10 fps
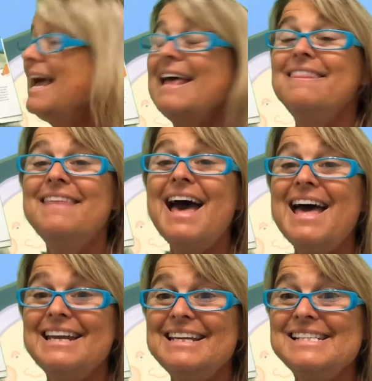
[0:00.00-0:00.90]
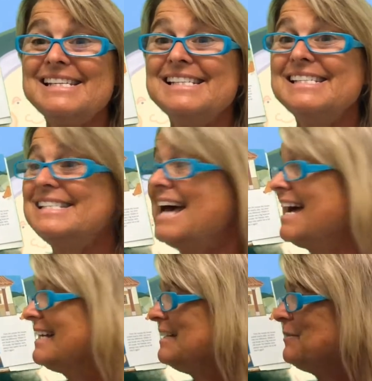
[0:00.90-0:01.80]
And that is
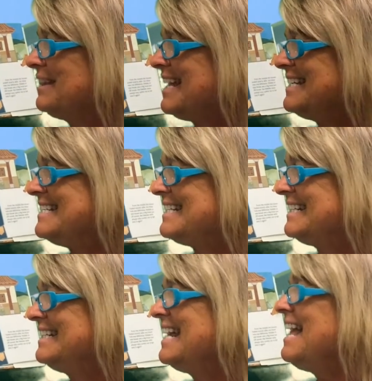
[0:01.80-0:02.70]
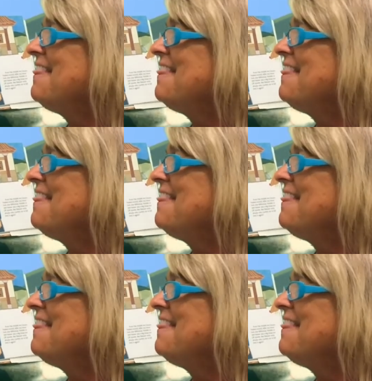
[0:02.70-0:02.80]
exactly what they did.